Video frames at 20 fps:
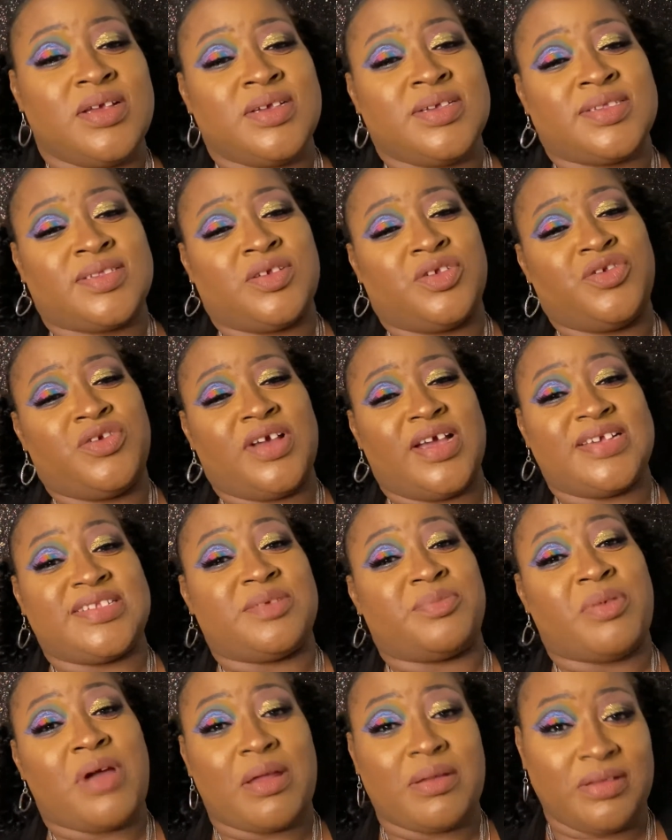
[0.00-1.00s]
So you guys
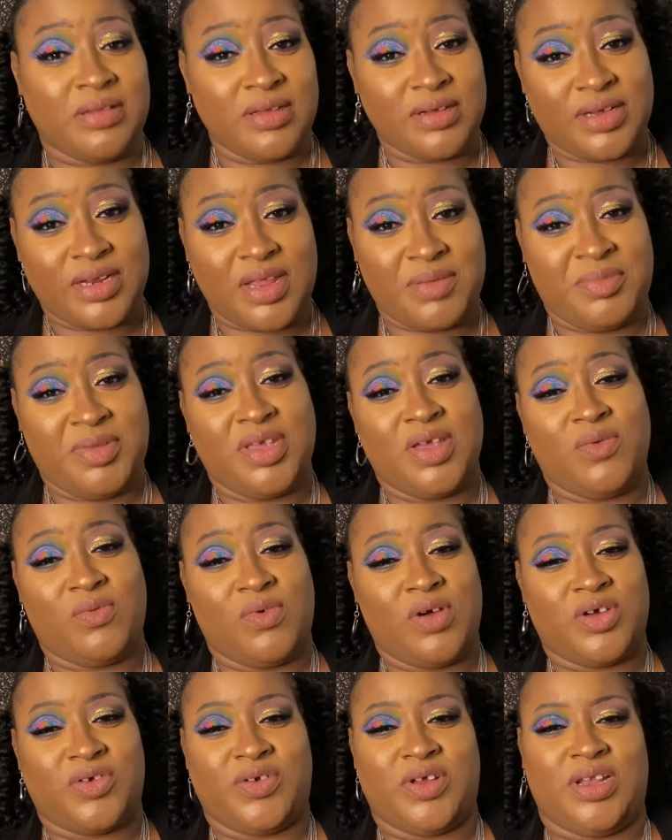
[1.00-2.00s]
are probably looking at me and
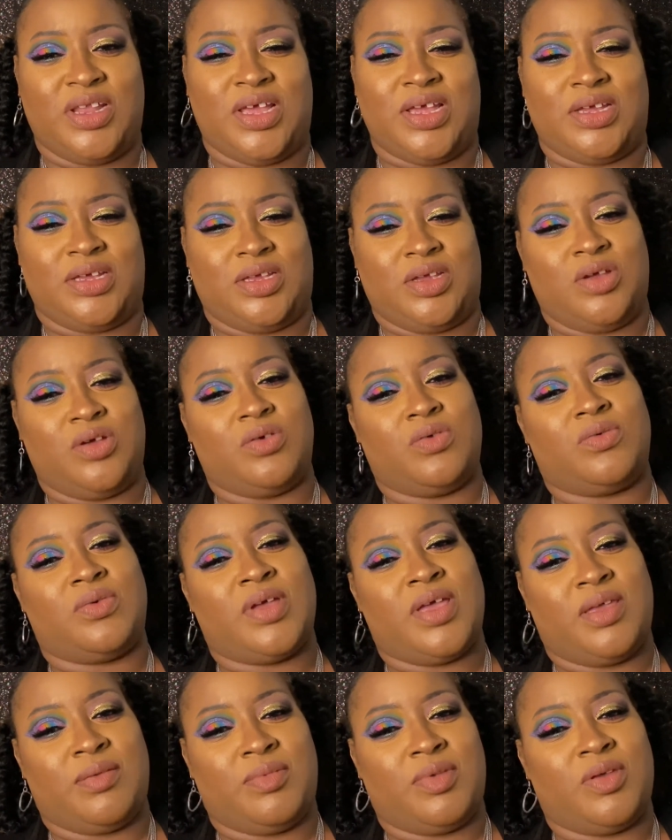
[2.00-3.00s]
wondering like, yo,
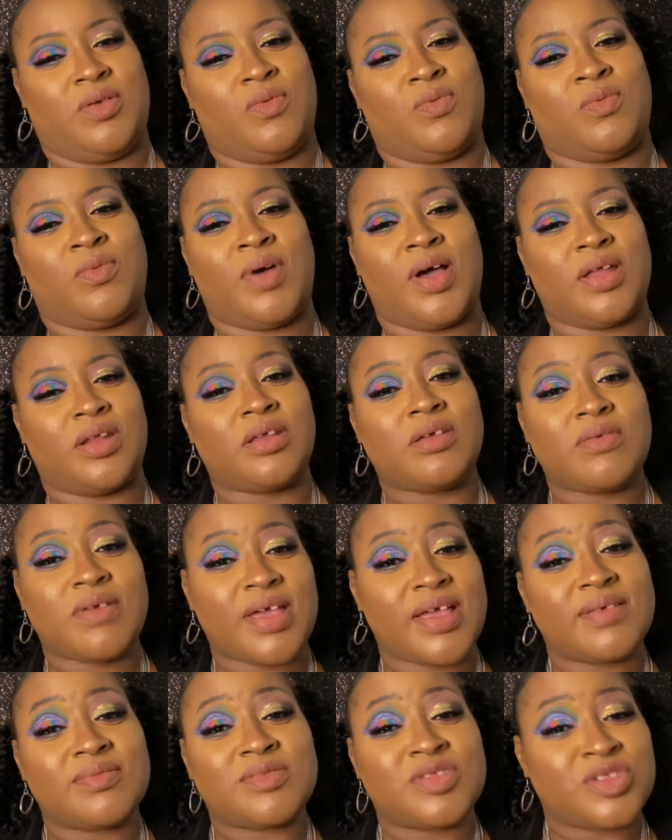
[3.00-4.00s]
Amy, why do you
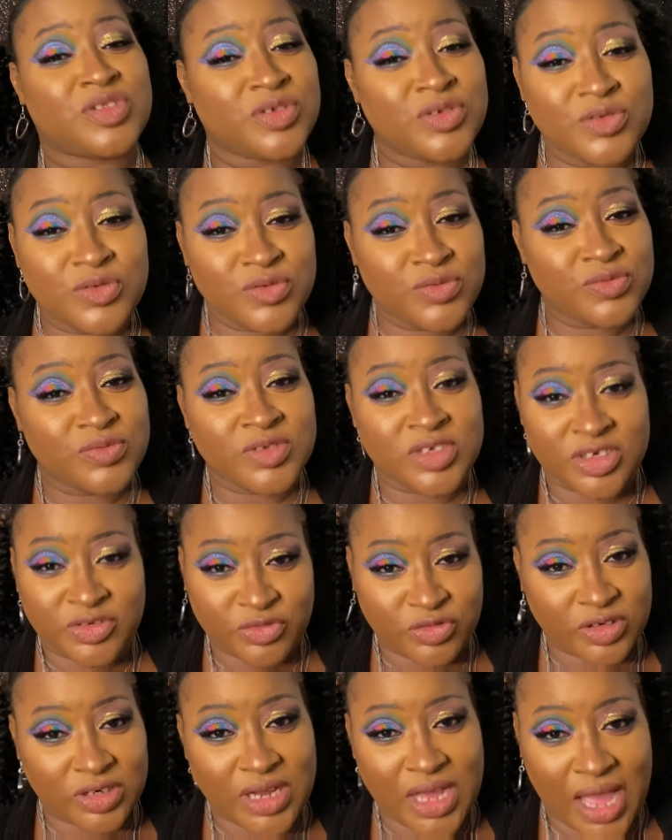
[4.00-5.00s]
have two
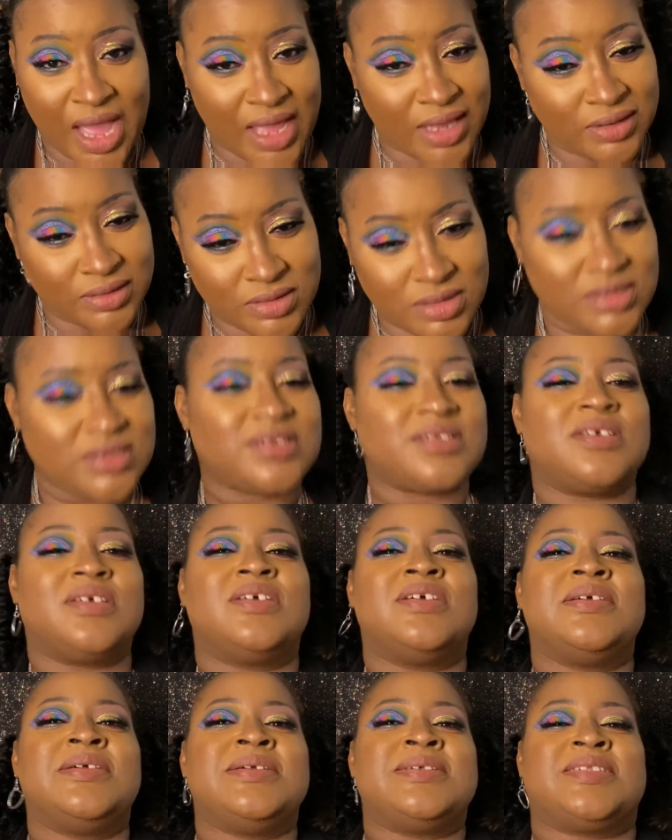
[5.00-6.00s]
different eye looks?
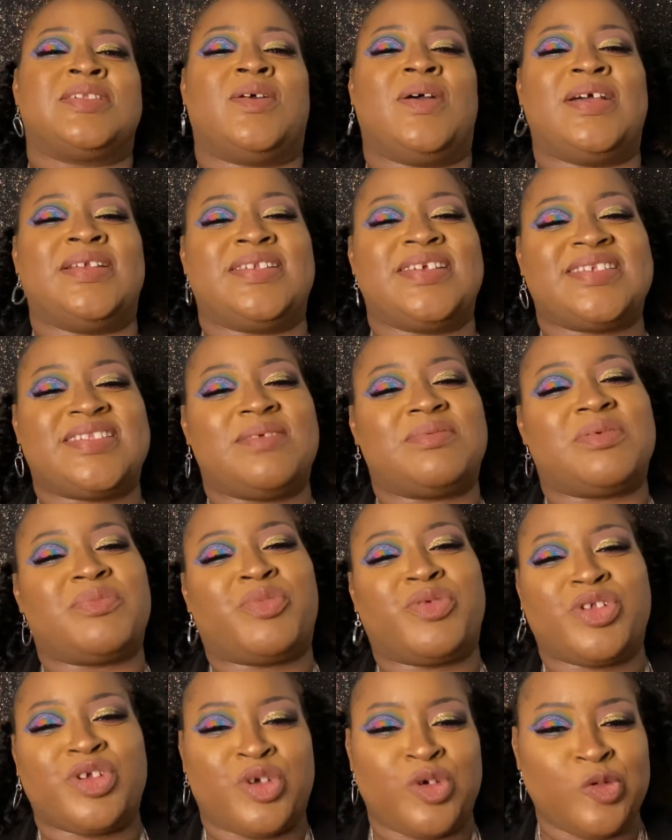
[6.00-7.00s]
So I did something
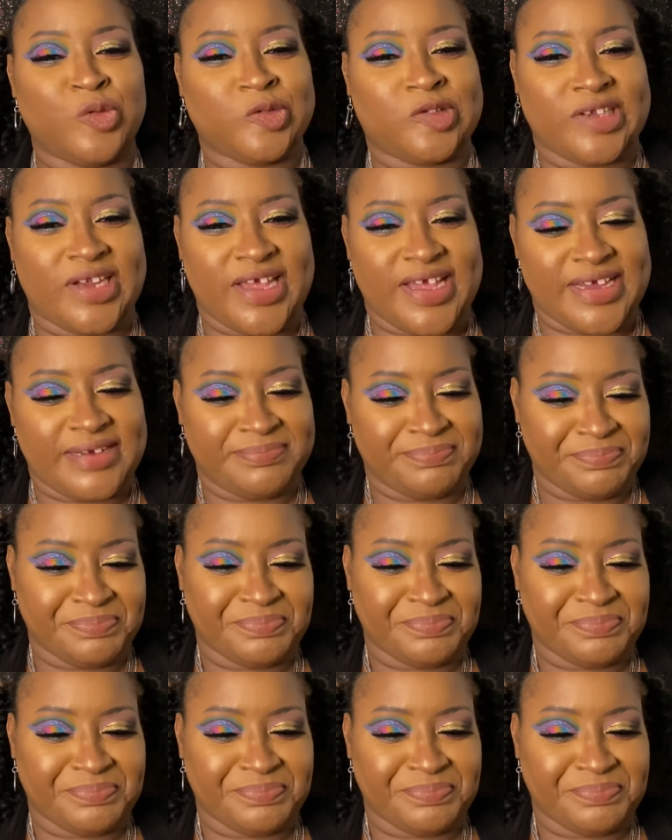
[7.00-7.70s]
pretty cool today.